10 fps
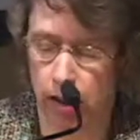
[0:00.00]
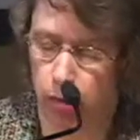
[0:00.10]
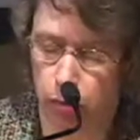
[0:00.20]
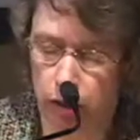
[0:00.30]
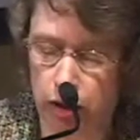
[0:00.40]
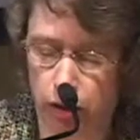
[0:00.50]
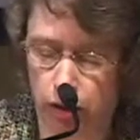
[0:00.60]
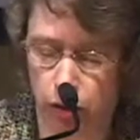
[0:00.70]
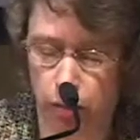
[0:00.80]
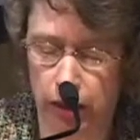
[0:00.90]

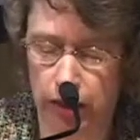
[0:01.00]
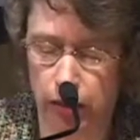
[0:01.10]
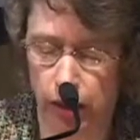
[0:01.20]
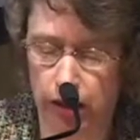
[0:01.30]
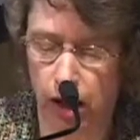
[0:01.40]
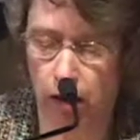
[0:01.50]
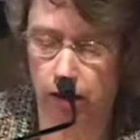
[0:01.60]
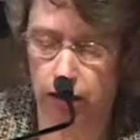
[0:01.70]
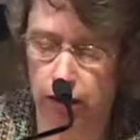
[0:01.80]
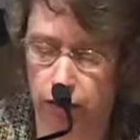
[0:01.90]
Bridges replaced by
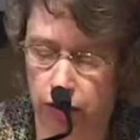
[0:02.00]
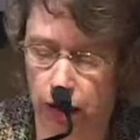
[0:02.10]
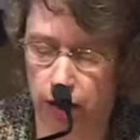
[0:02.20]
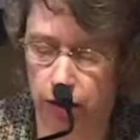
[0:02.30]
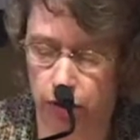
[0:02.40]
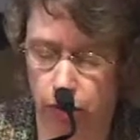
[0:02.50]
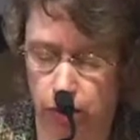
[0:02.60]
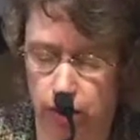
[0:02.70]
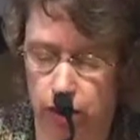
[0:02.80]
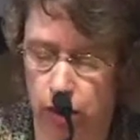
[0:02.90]
tunnels leave an
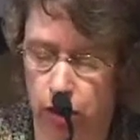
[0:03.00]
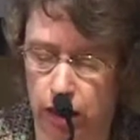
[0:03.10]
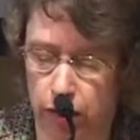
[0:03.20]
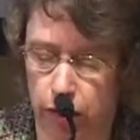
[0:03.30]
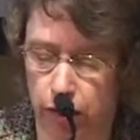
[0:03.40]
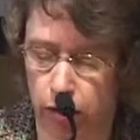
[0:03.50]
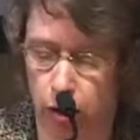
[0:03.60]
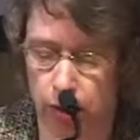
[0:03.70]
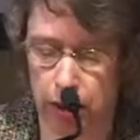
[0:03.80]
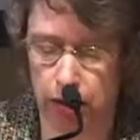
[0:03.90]
uninterrupted stretch of river,
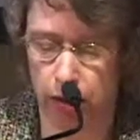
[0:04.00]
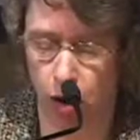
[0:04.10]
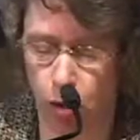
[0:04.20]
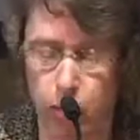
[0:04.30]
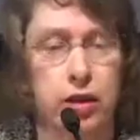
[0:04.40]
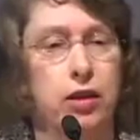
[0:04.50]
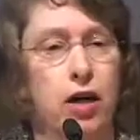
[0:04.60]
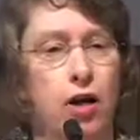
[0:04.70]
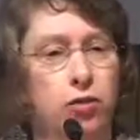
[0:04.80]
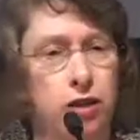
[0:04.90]
a piece of open
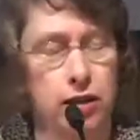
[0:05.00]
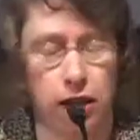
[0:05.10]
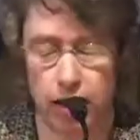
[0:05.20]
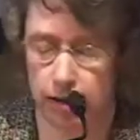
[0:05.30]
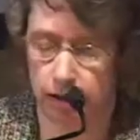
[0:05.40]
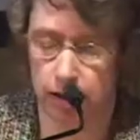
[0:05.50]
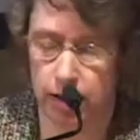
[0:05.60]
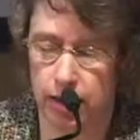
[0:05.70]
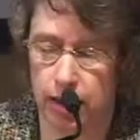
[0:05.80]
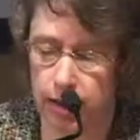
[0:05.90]
countryside in the
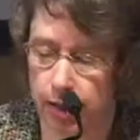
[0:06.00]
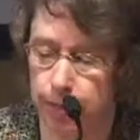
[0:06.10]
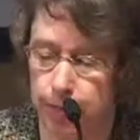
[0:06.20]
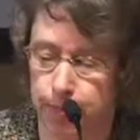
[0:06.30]
city.